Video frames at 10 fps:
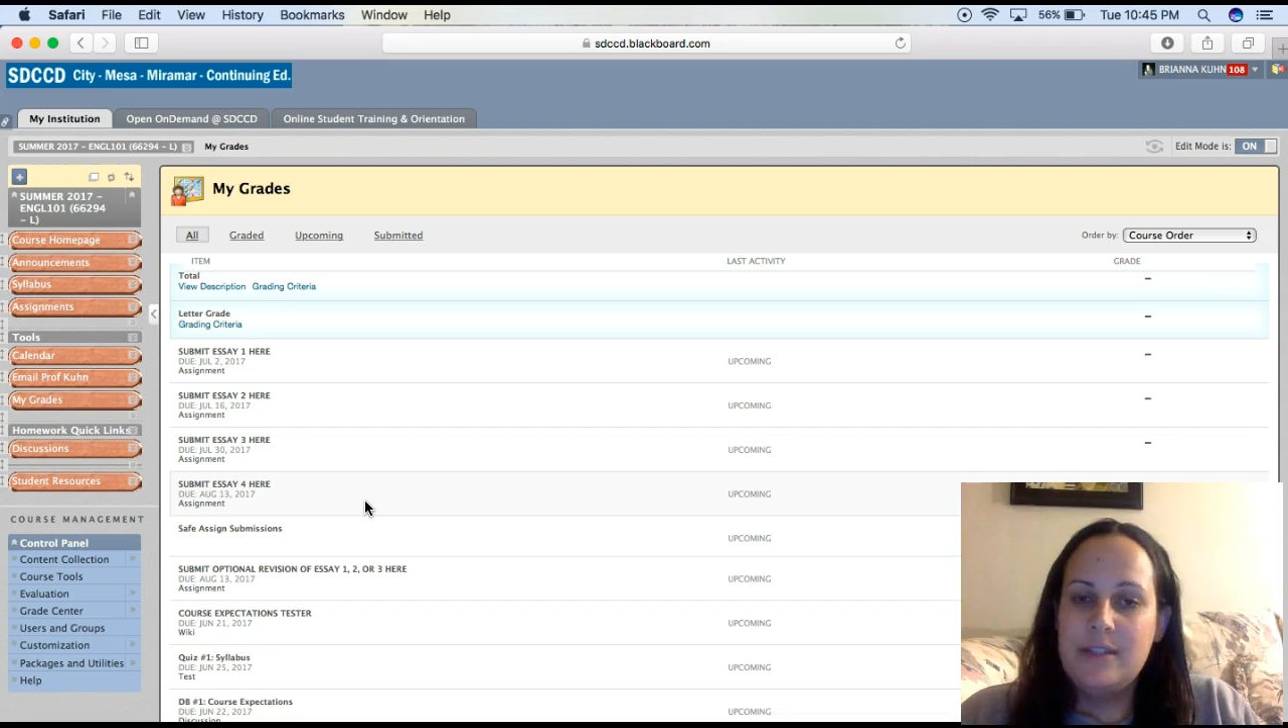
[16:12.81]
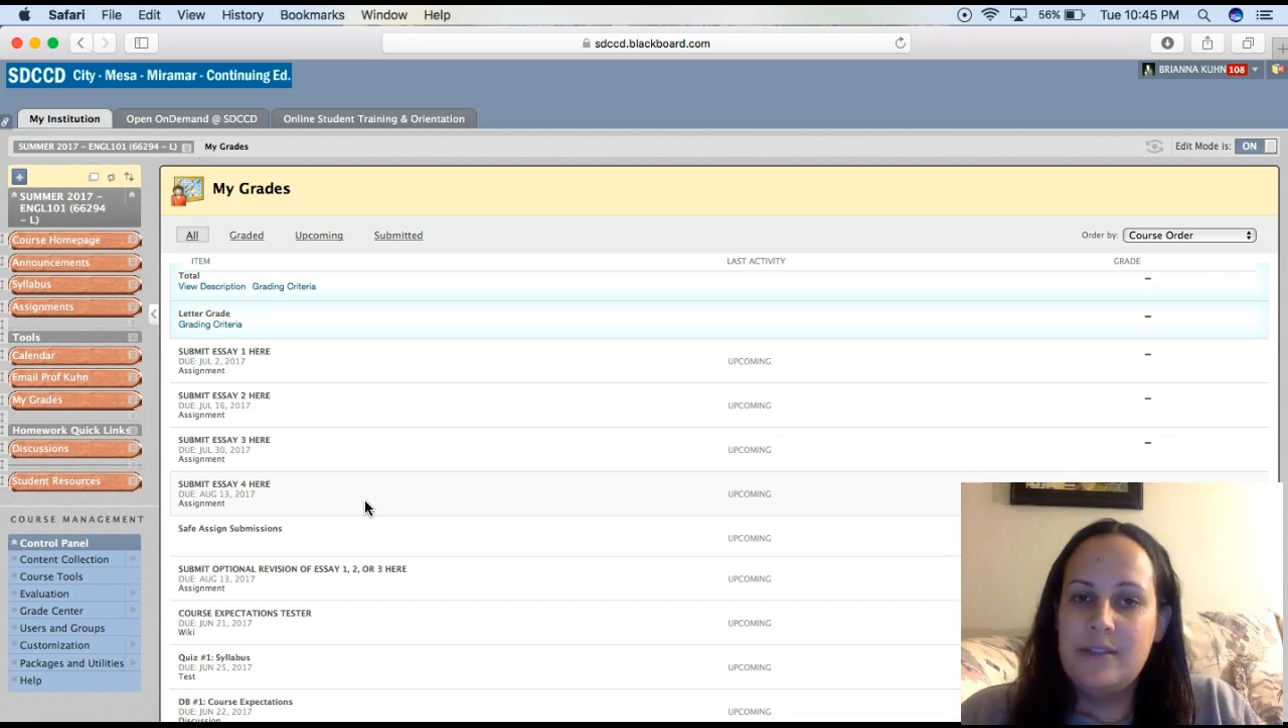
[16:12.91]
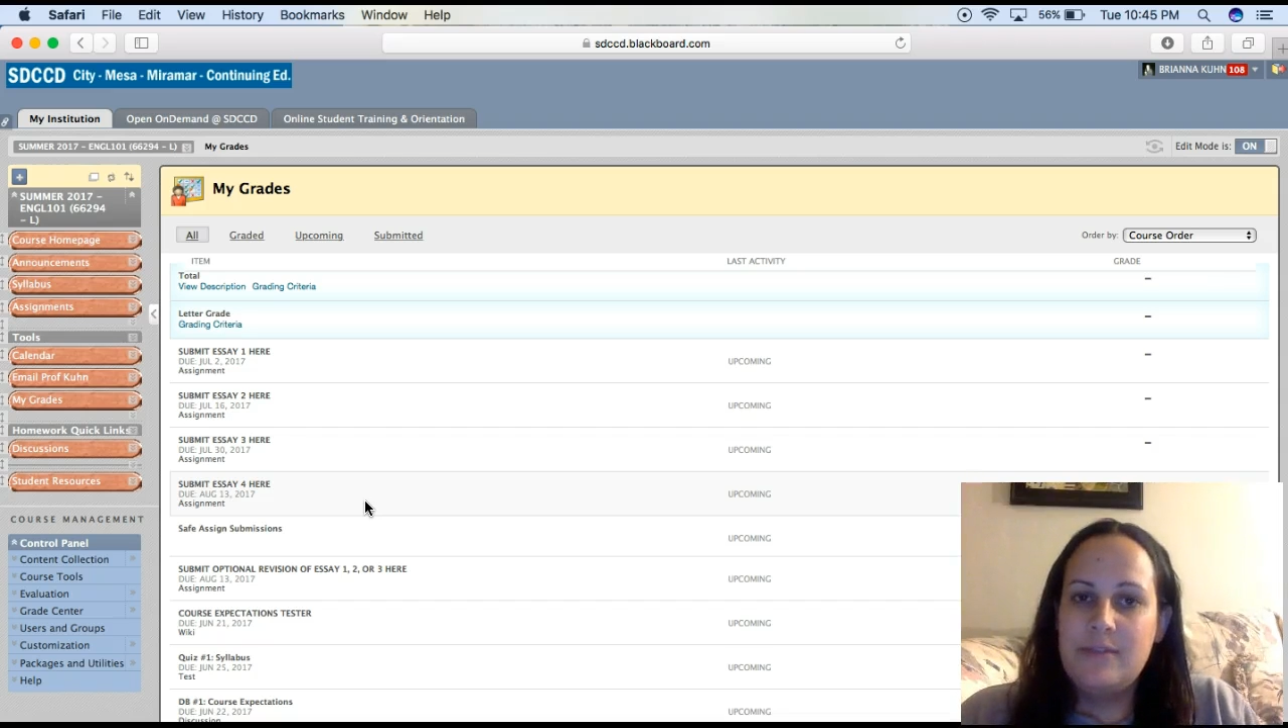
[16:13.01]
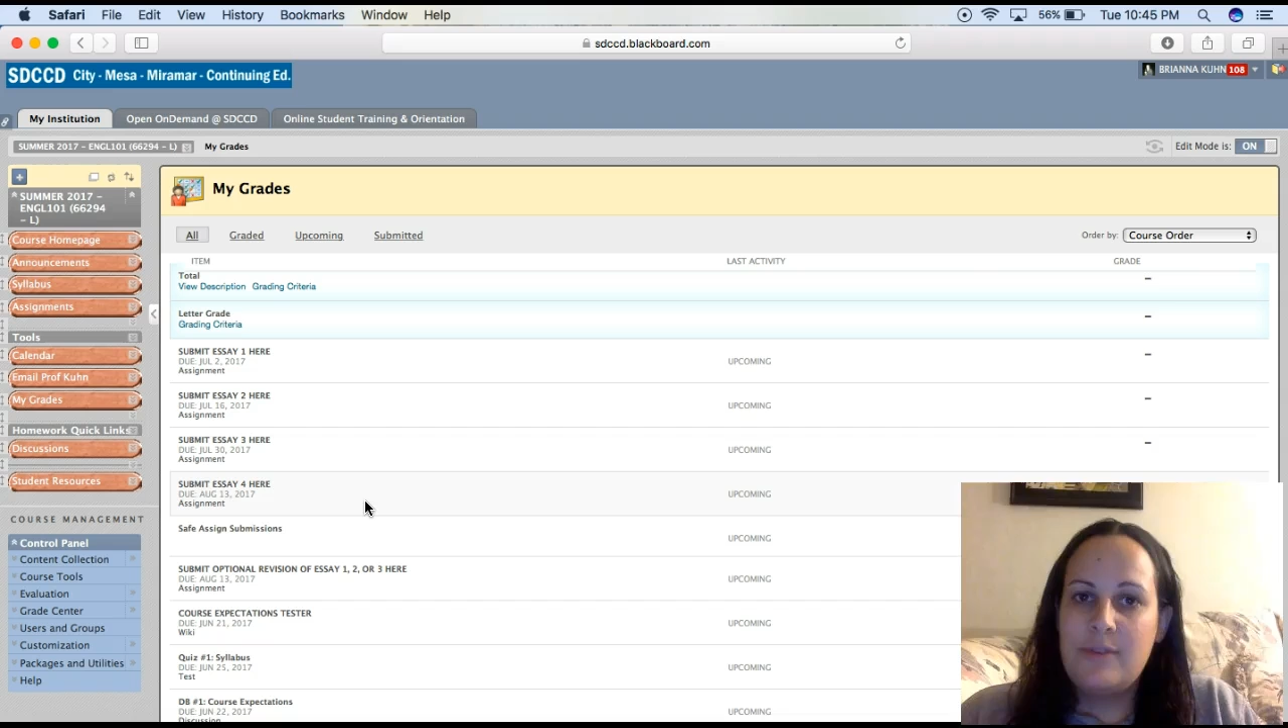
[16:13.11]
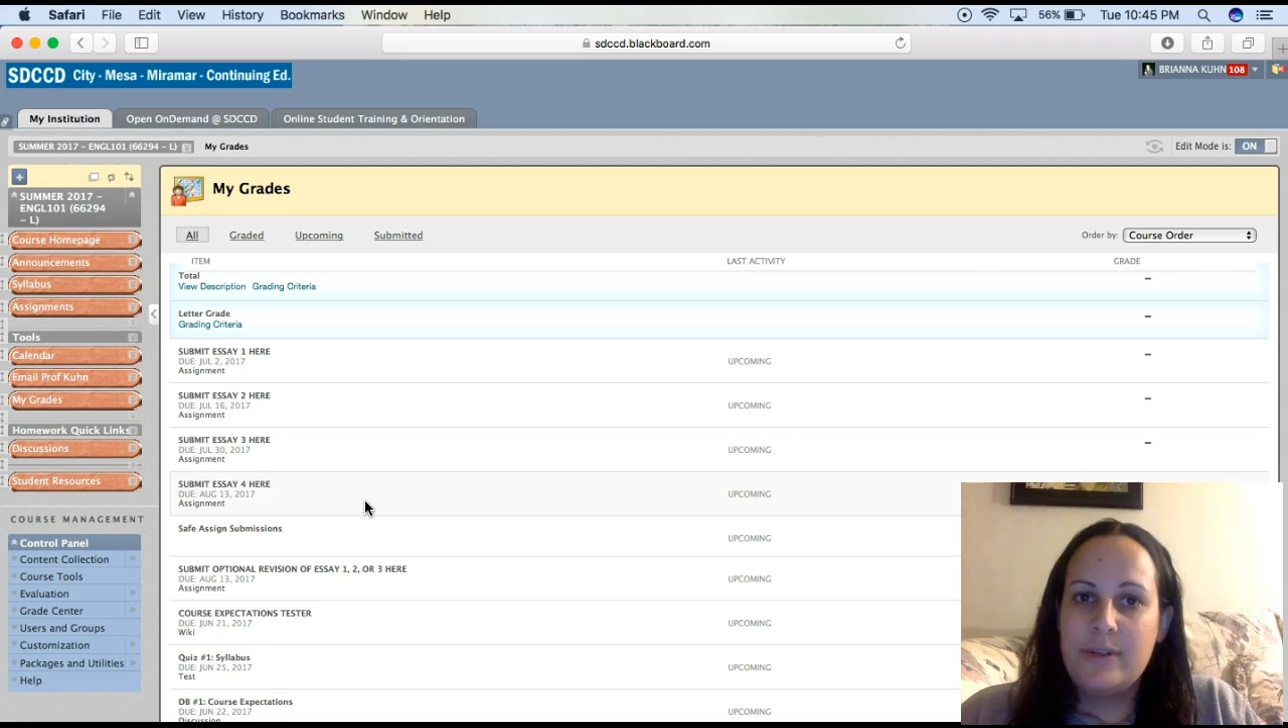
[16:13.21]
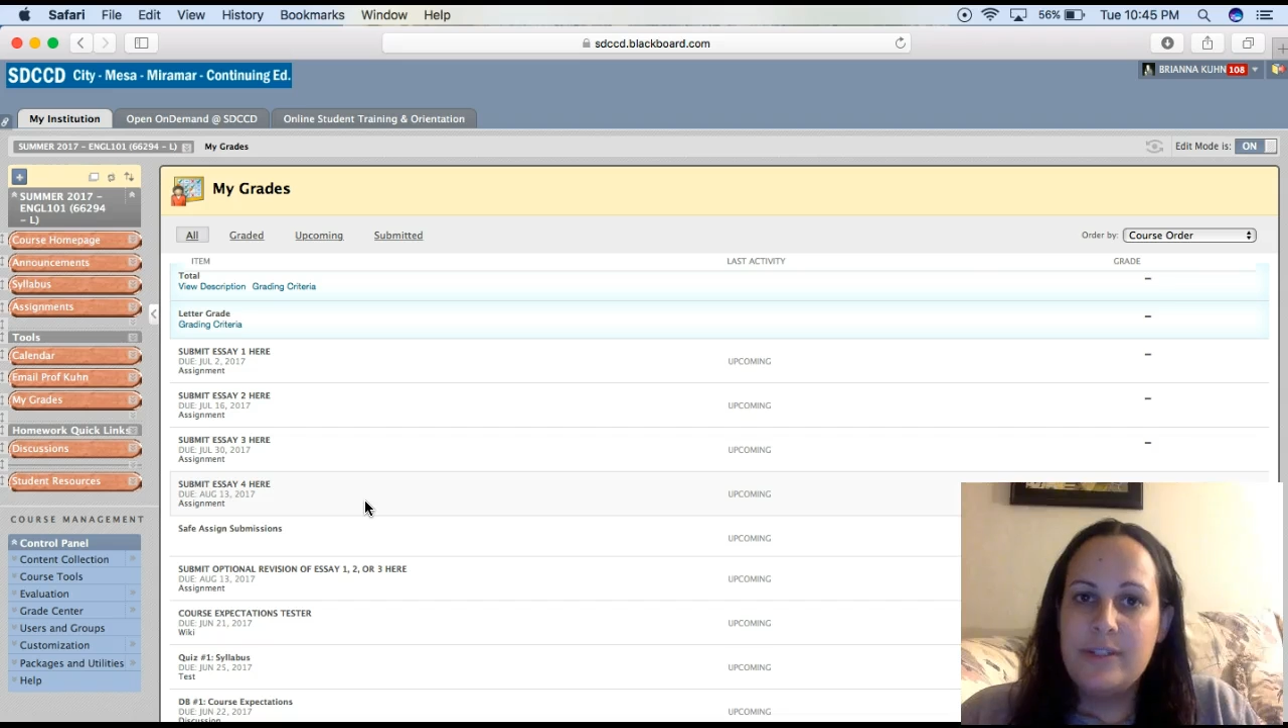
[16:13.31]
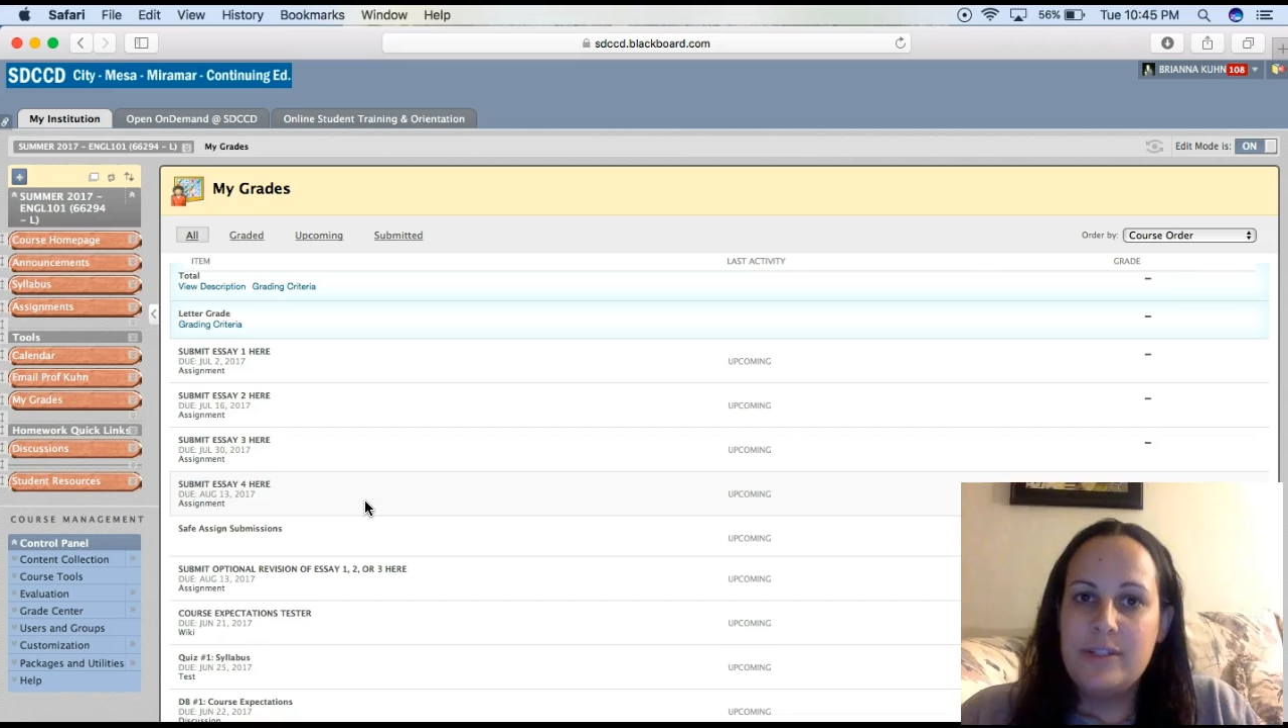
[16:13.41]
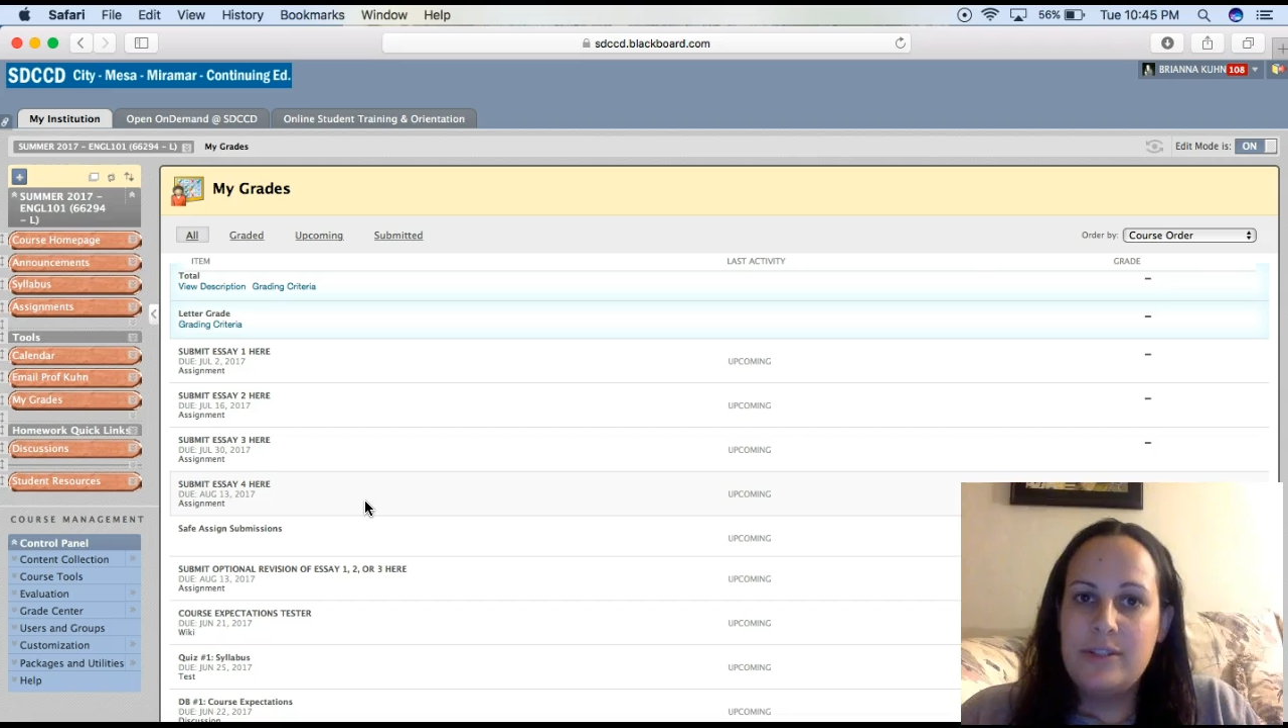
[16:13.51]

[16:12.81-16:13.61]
look forward